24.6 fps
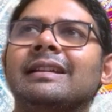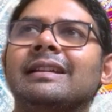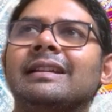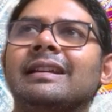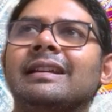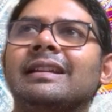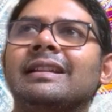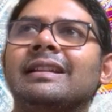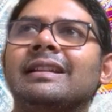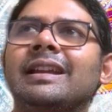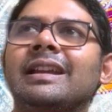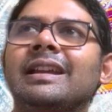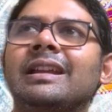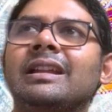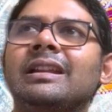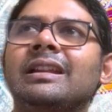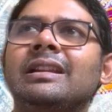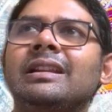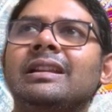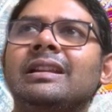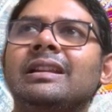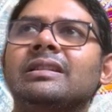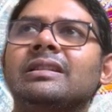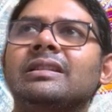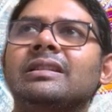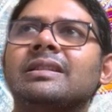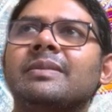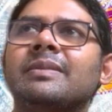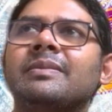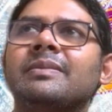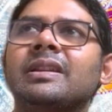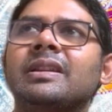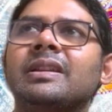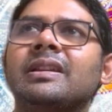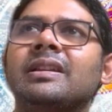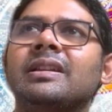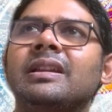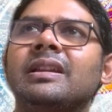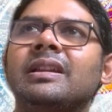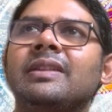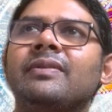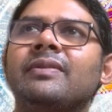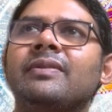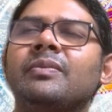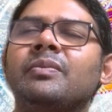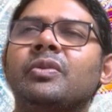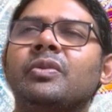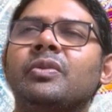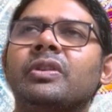then something
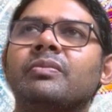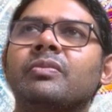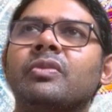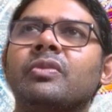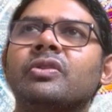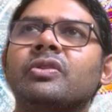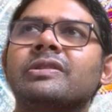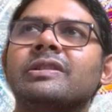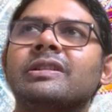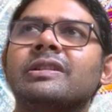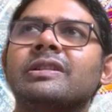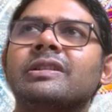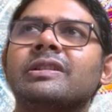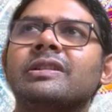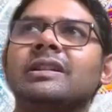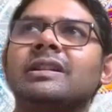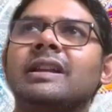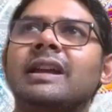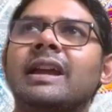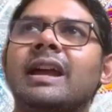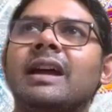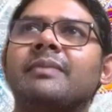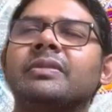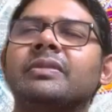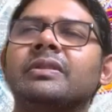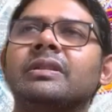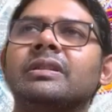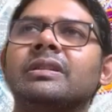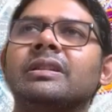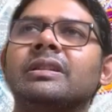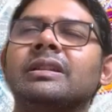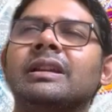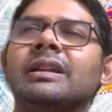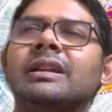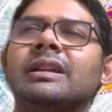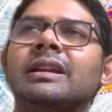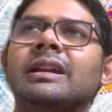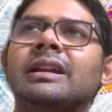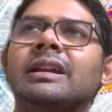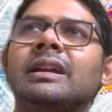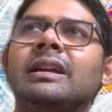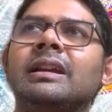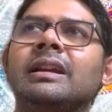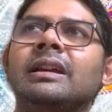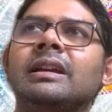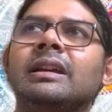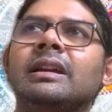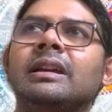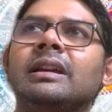even more emotional happened.
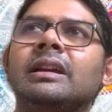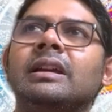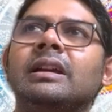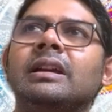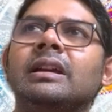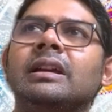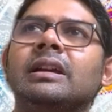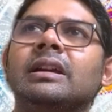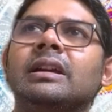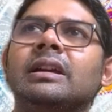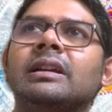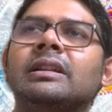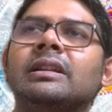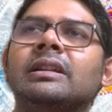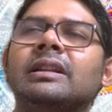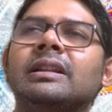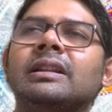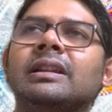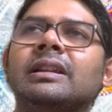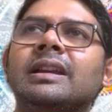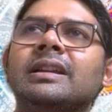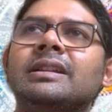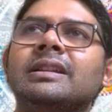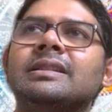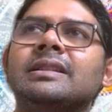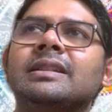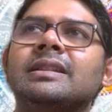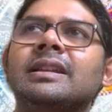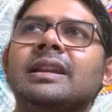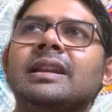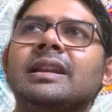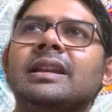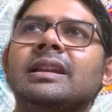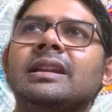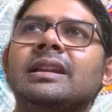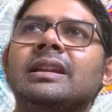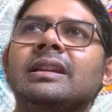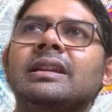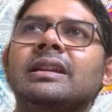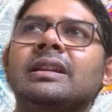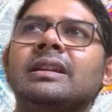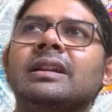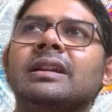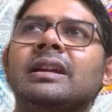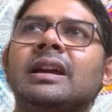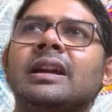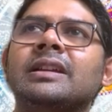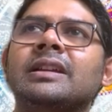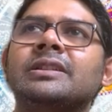The next thing
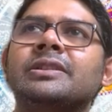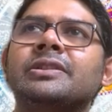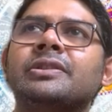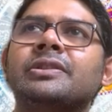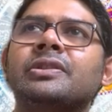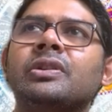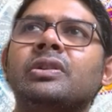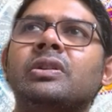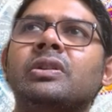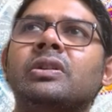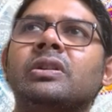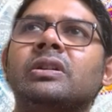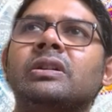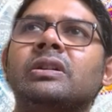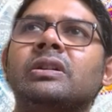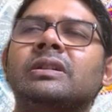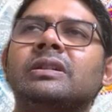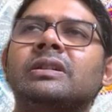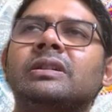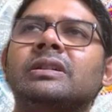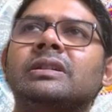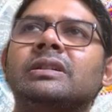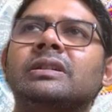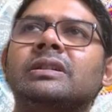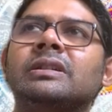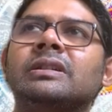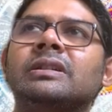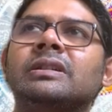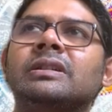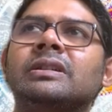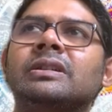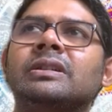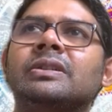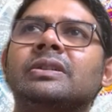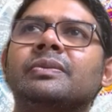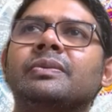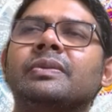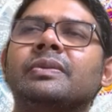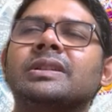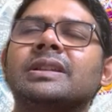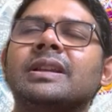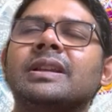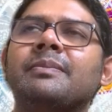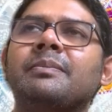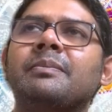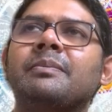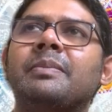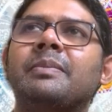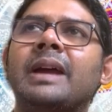I saw was
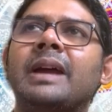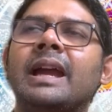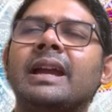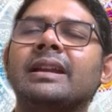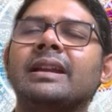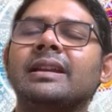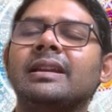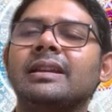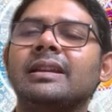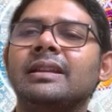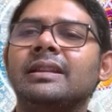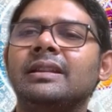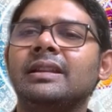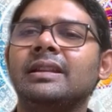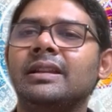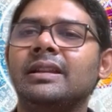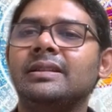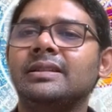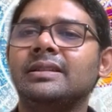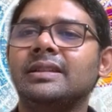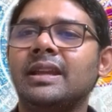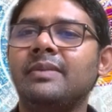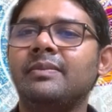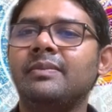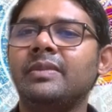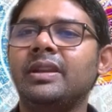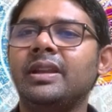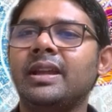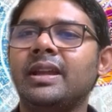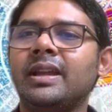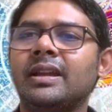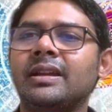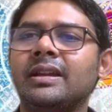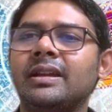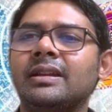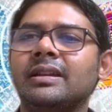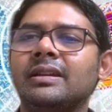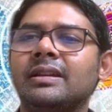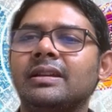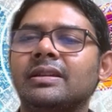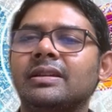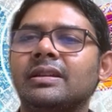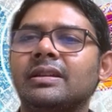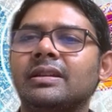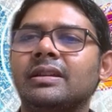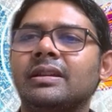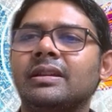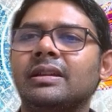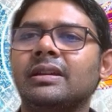I'm back in that same deck
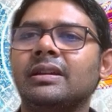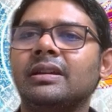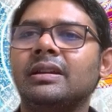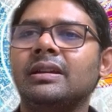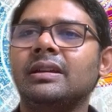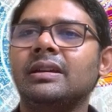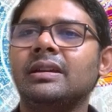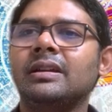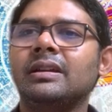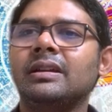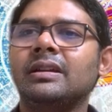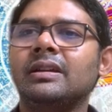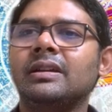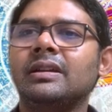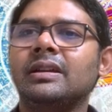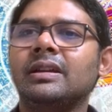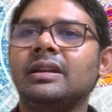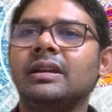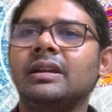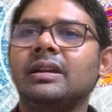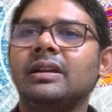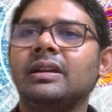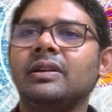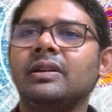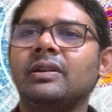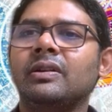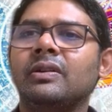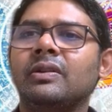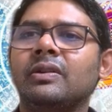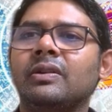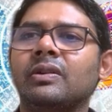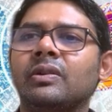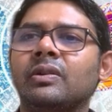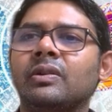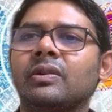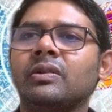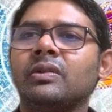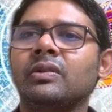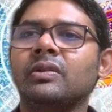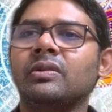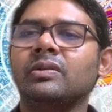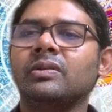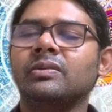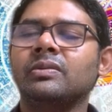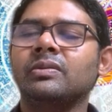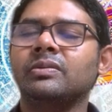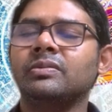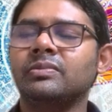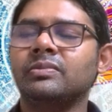
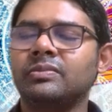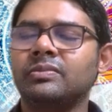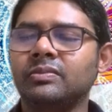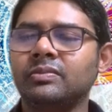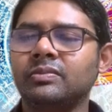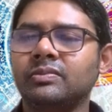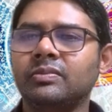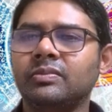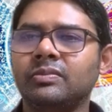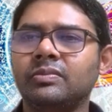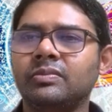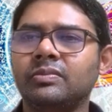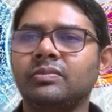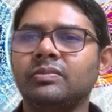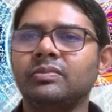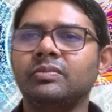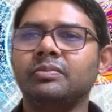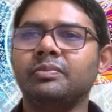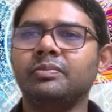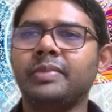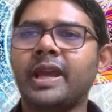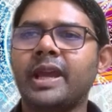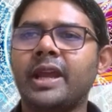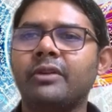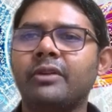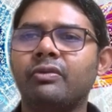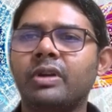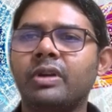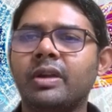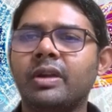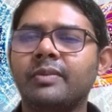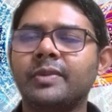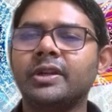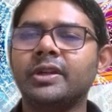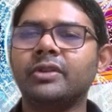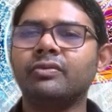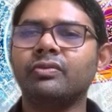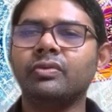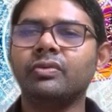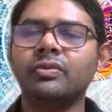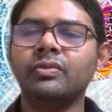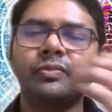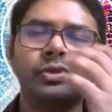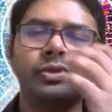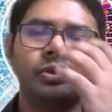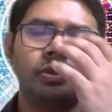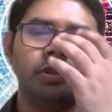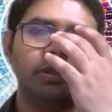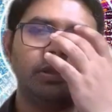or panoramic room
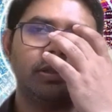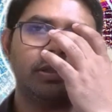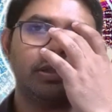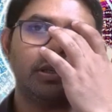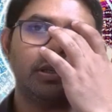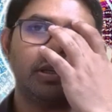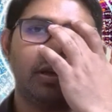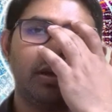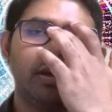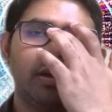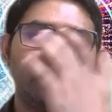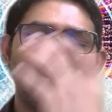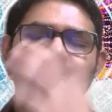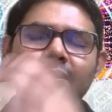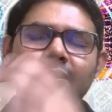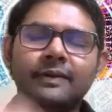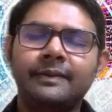with the star,